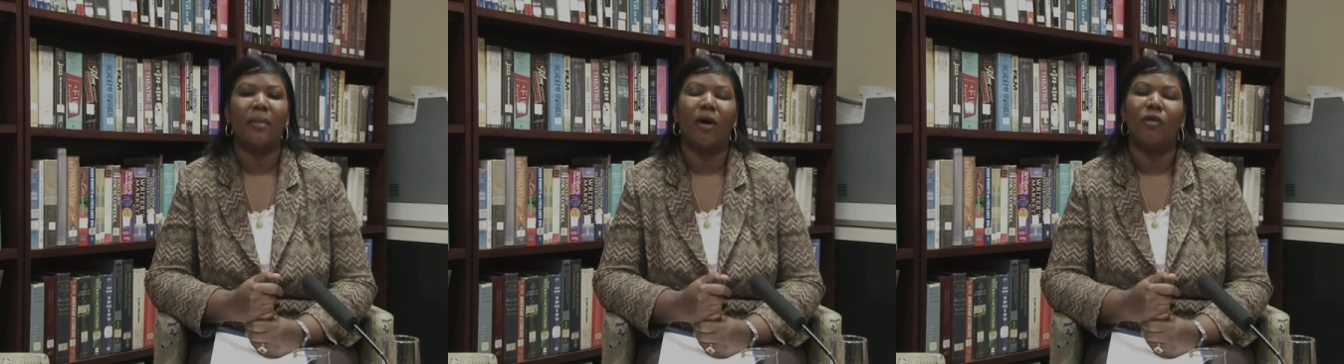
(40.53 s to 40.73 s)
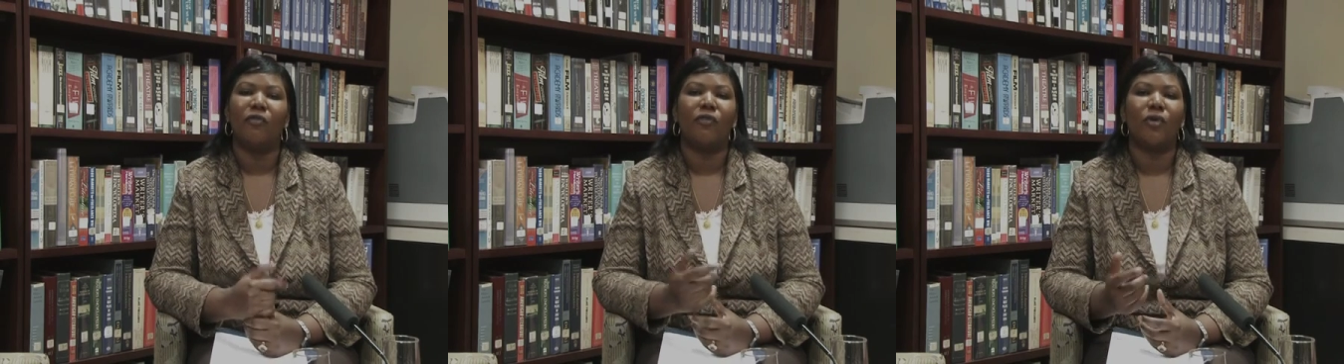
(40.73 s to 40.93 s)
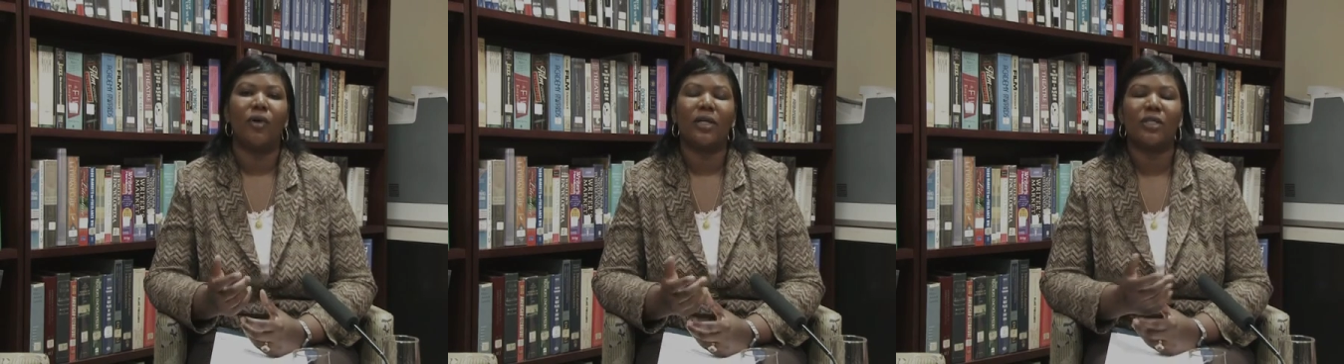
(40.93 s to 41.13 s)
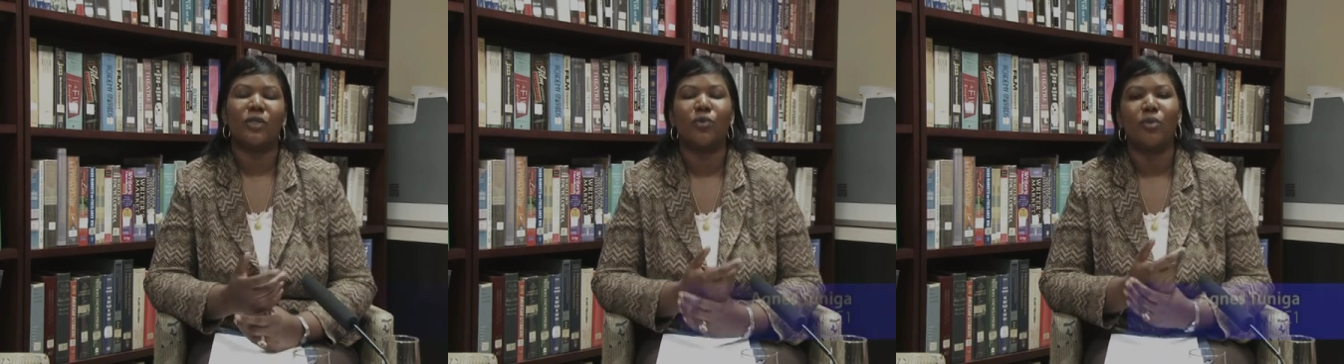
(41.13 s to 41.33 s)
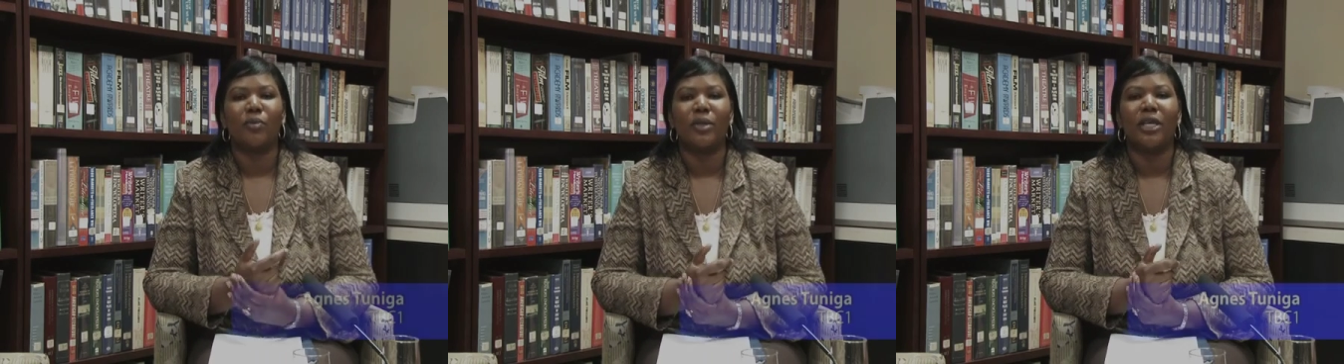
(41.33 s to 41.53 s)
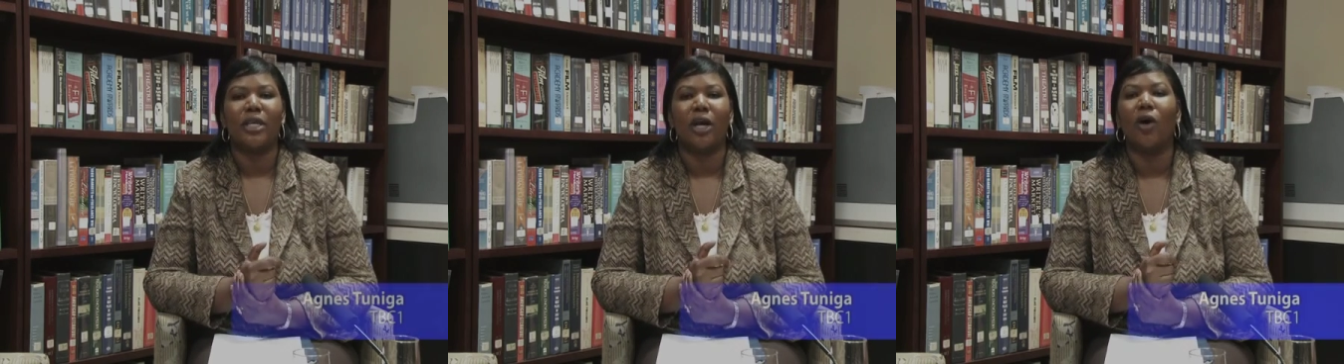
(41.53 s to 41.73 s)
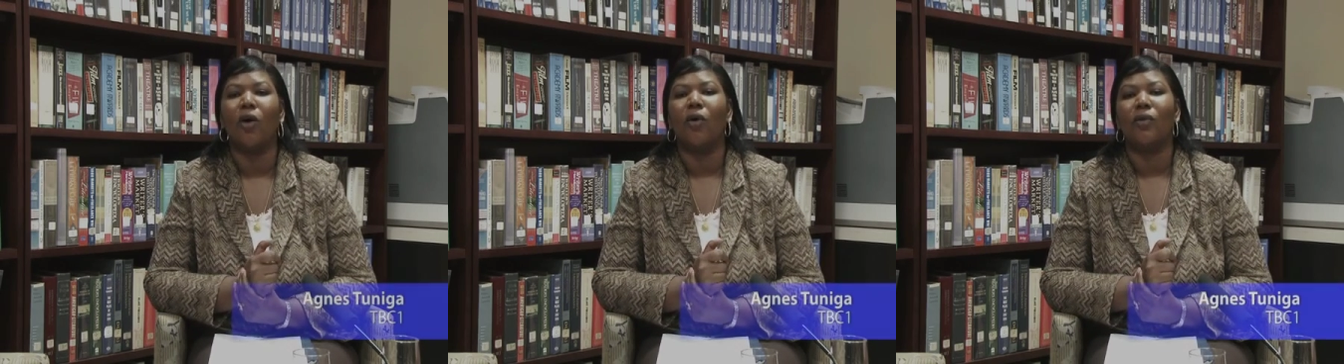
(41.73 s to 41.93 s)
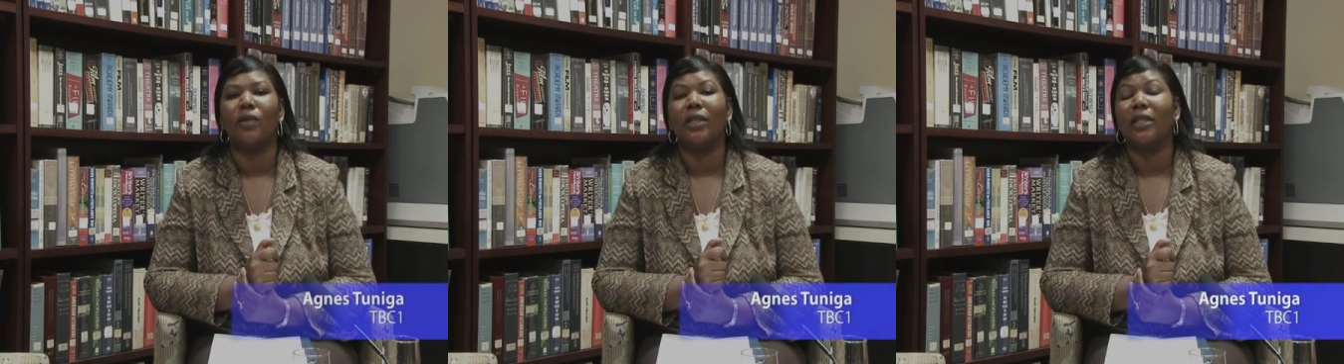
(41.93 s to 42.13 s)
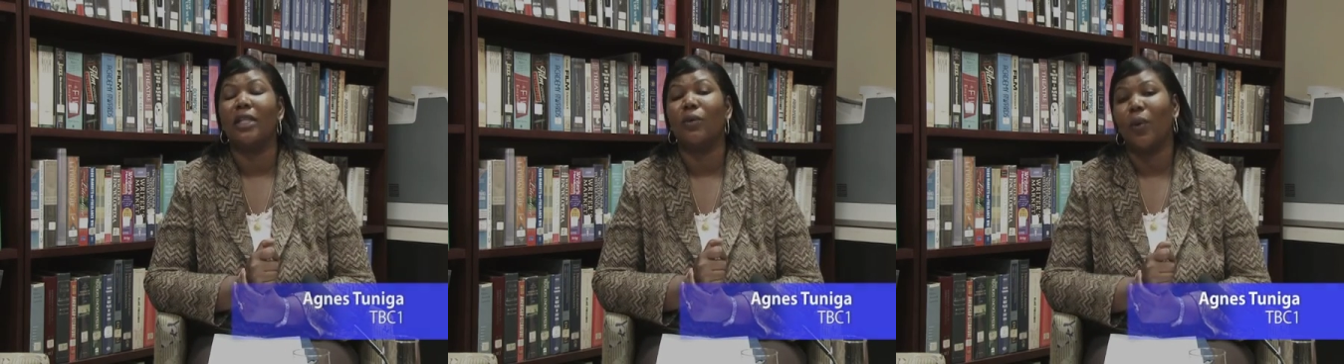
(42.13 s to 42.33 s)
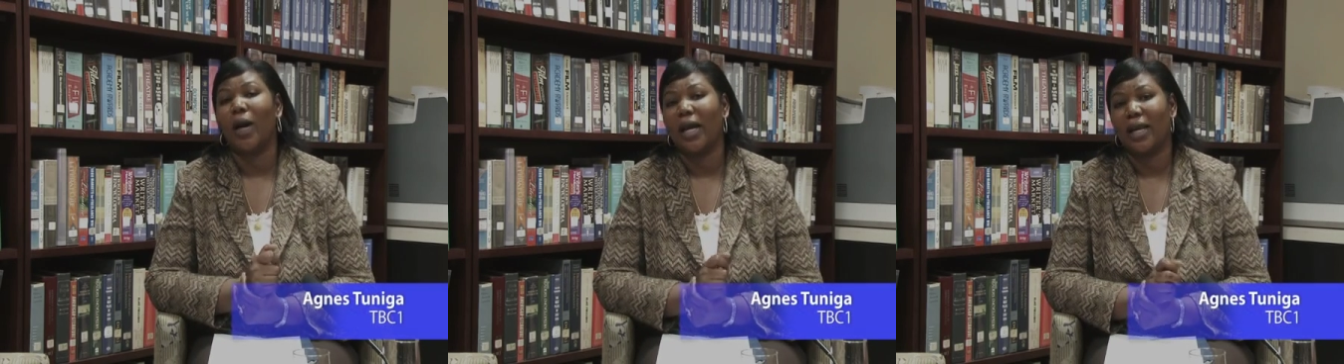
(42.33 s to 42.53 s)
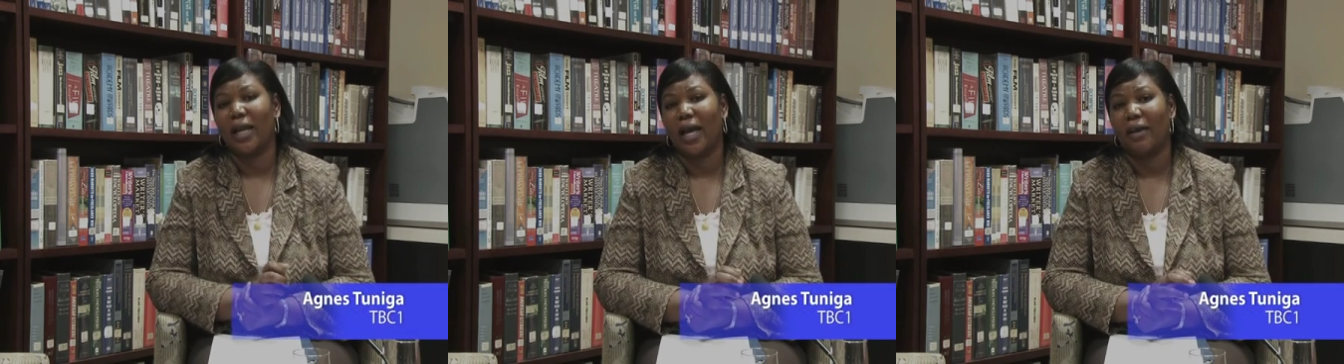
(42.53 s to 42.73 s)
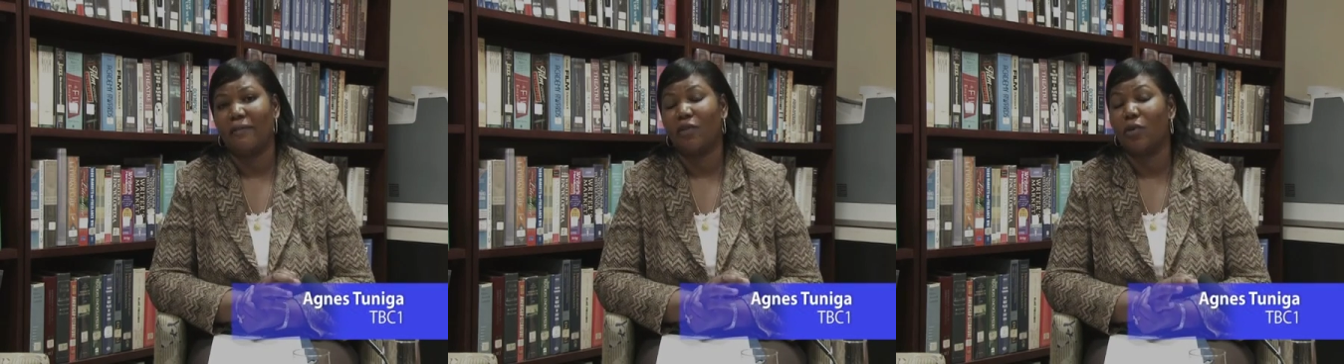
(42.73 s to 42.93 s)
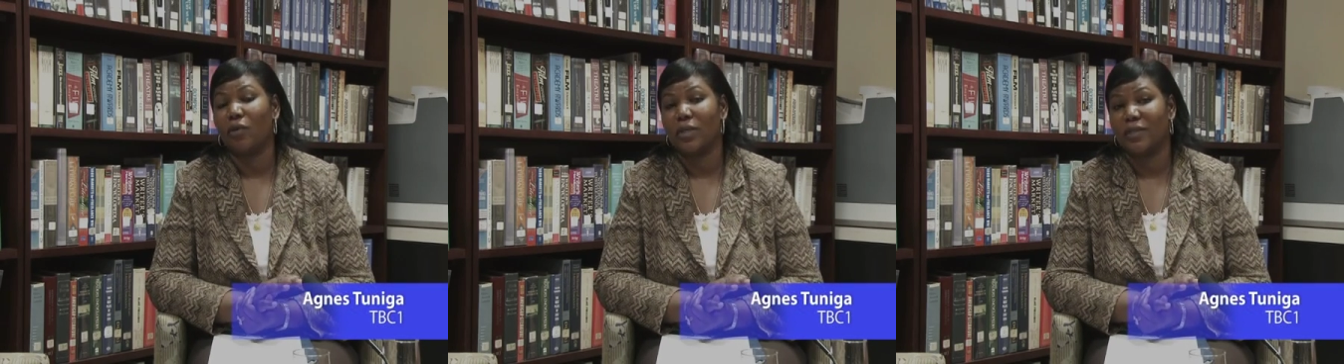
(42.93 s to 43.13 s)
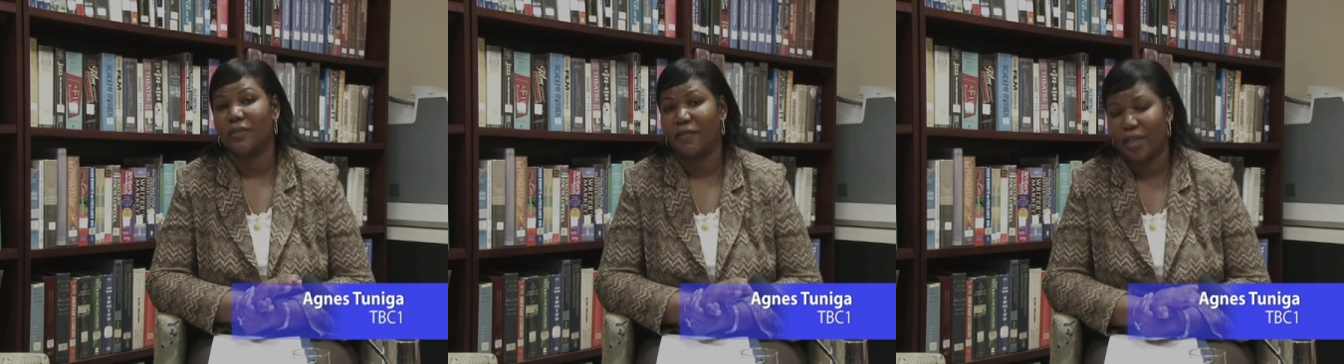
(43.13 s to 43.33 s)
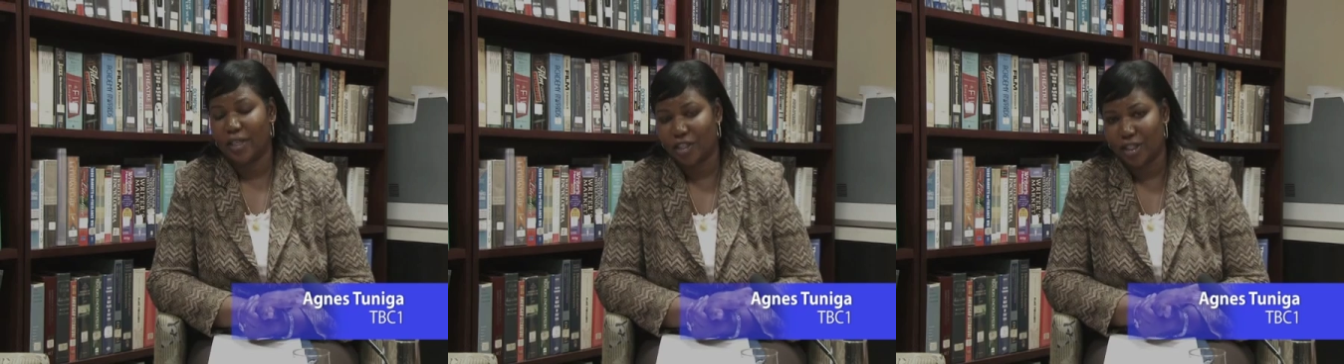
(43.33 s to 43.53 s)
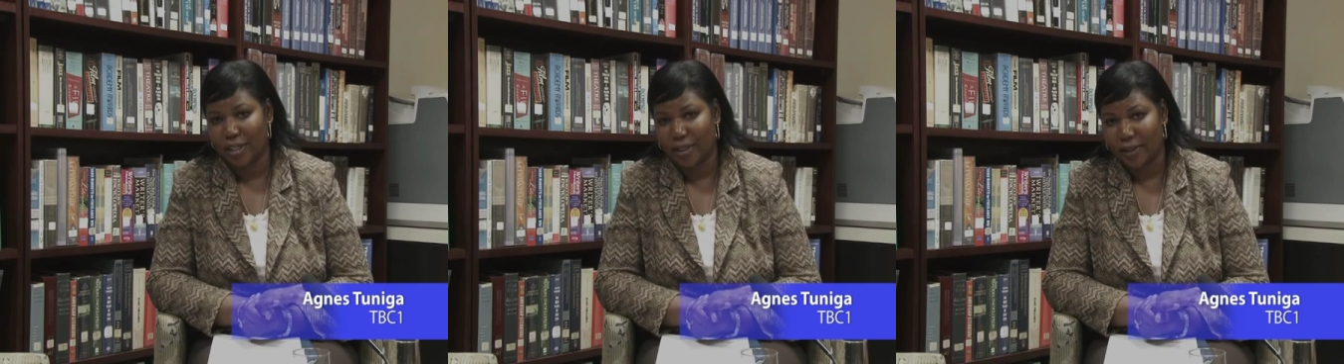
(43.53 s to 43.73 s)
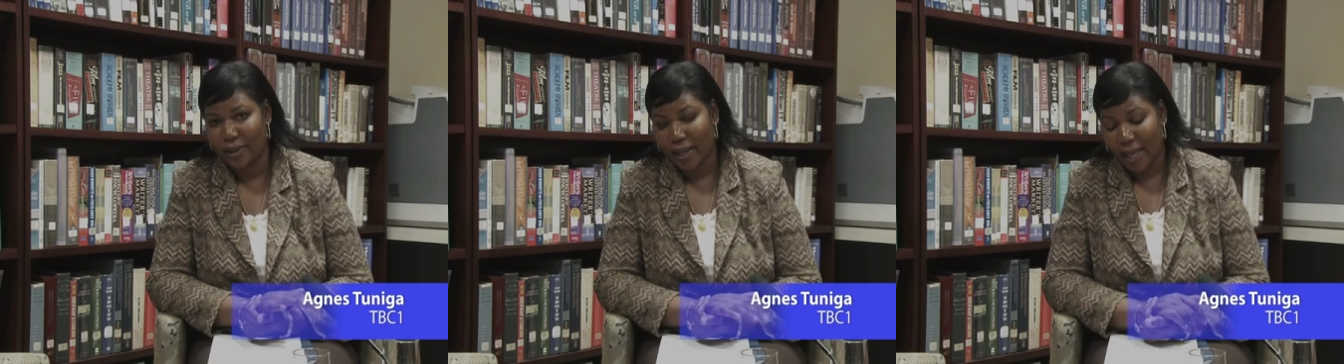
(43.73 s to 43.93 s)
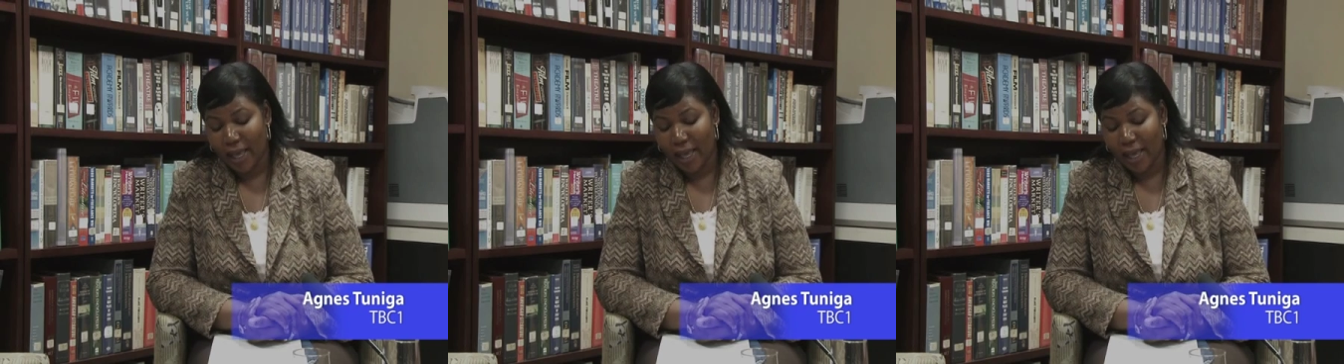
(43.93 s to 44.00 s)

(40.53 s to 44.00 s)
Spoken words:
our focus will be on the wildlife conservation.